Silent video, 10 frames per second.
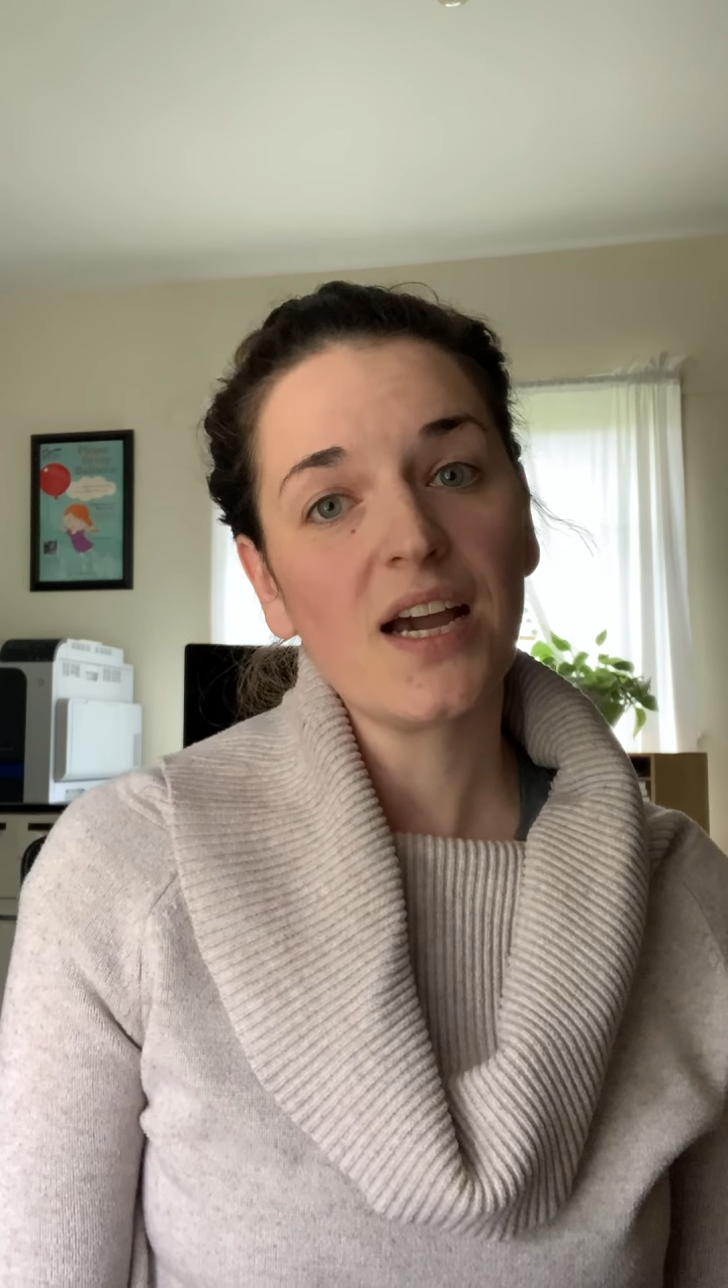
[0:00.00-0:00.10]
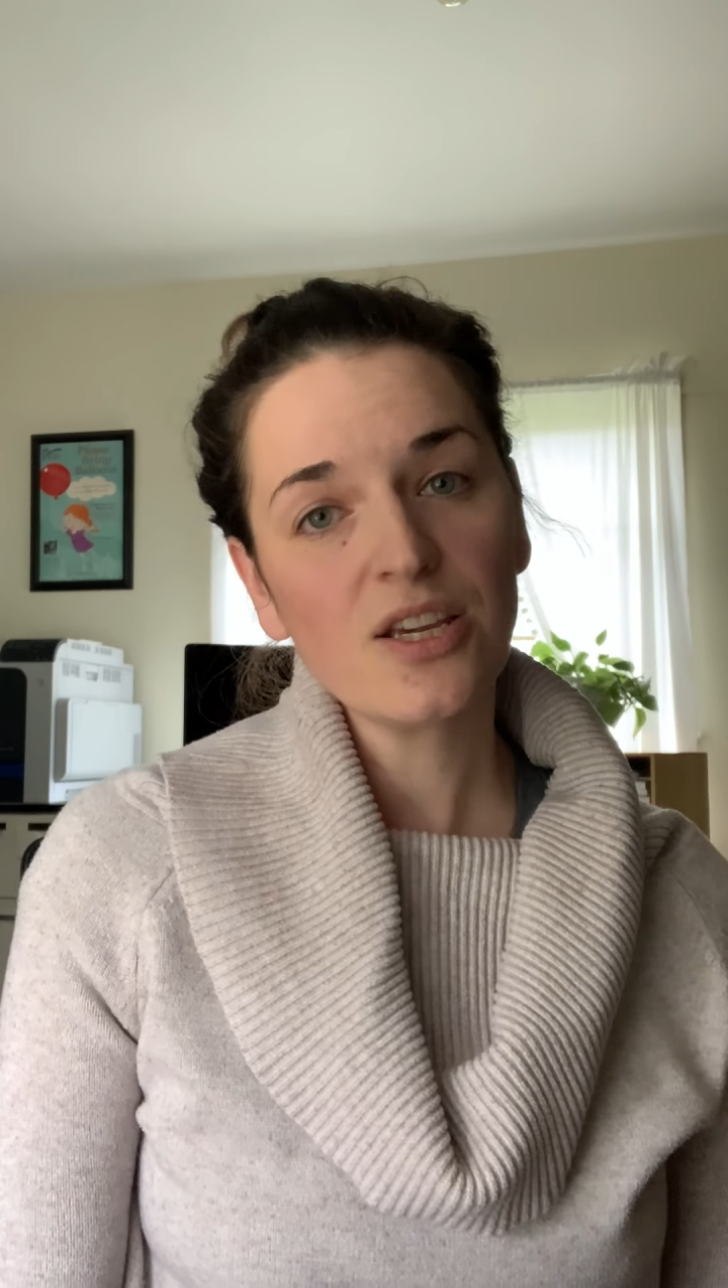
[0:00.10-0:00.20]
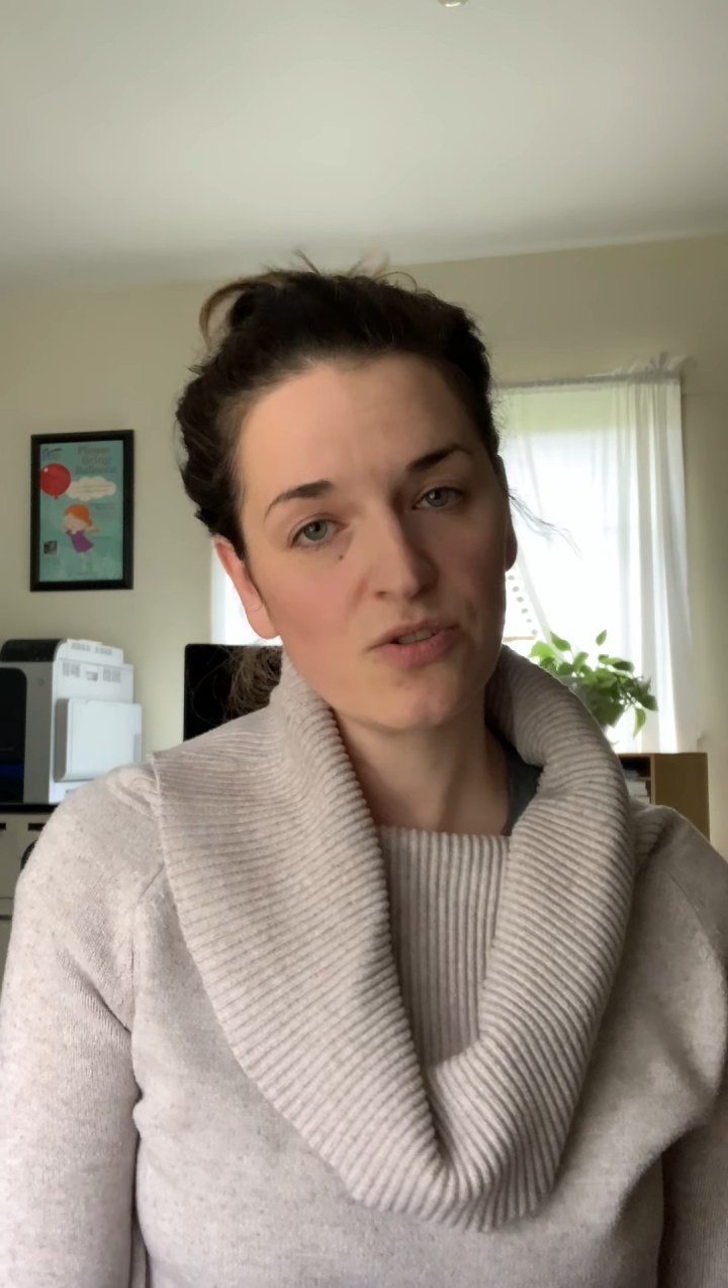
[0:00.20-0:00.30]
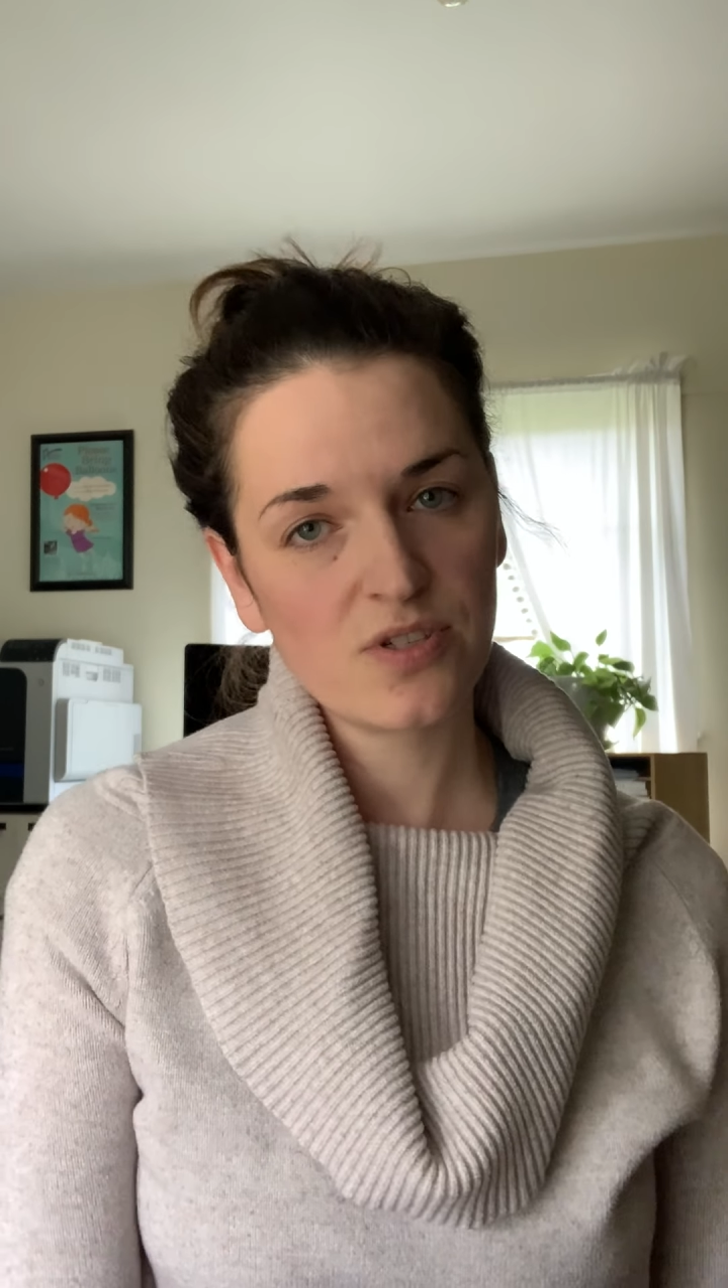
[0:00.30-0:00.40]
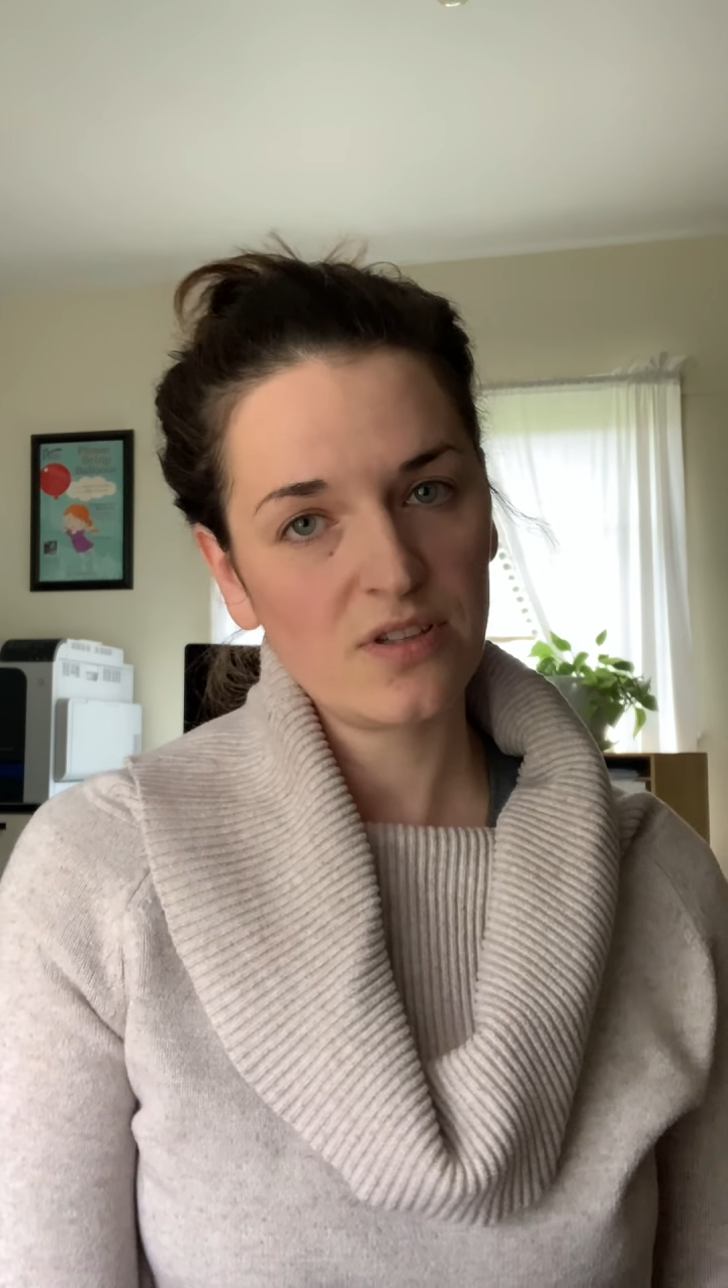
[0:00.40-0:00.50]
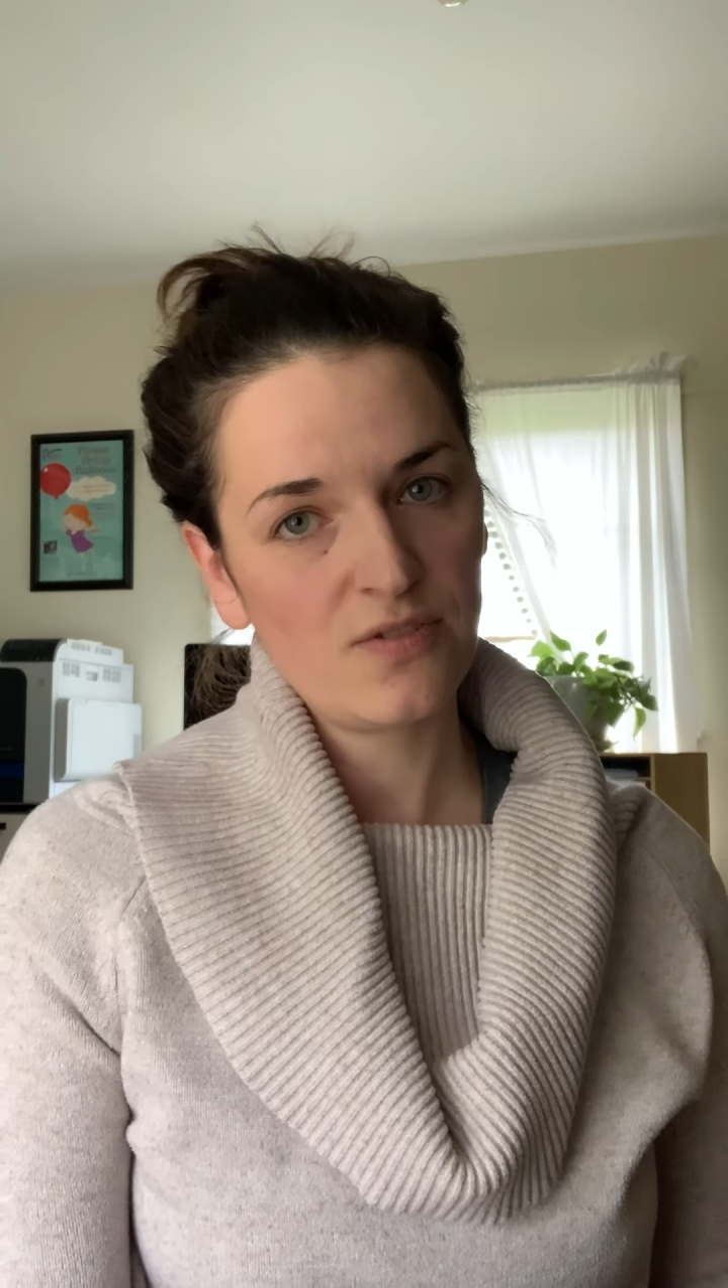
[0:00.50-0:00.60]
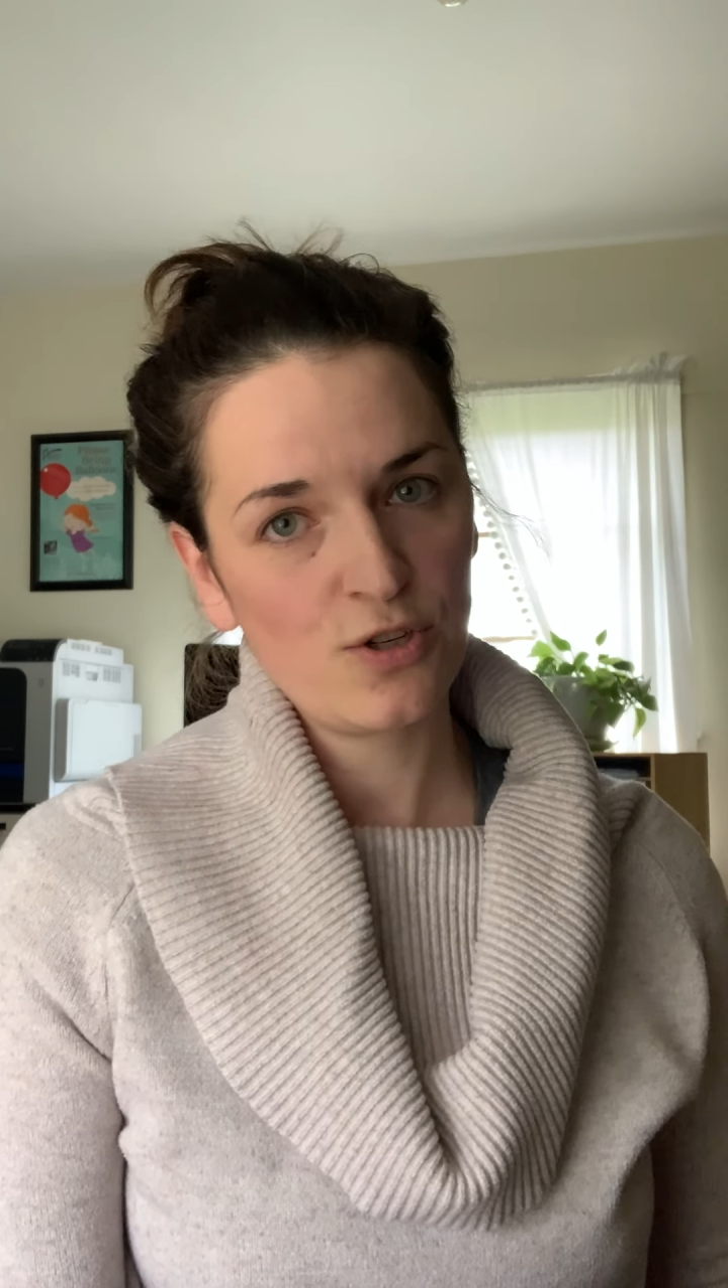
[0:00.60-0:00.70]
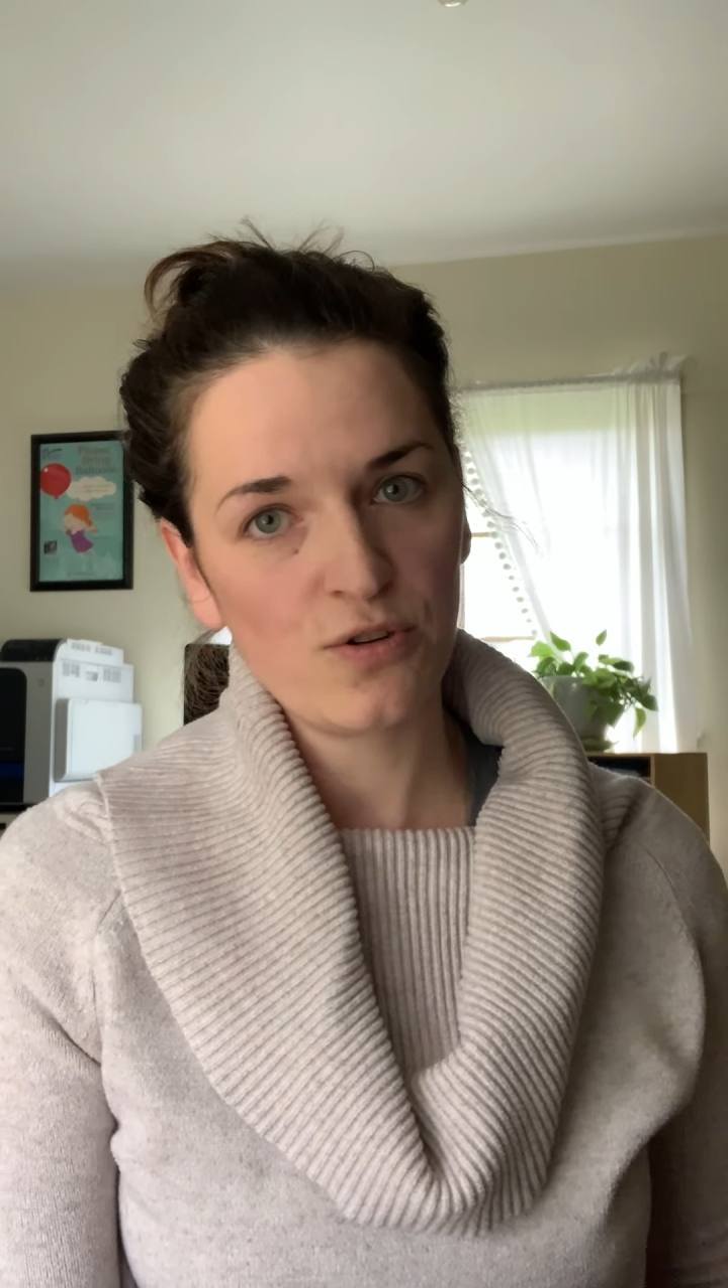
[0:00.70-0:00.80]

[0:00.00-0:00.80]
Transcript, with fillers: I used to live in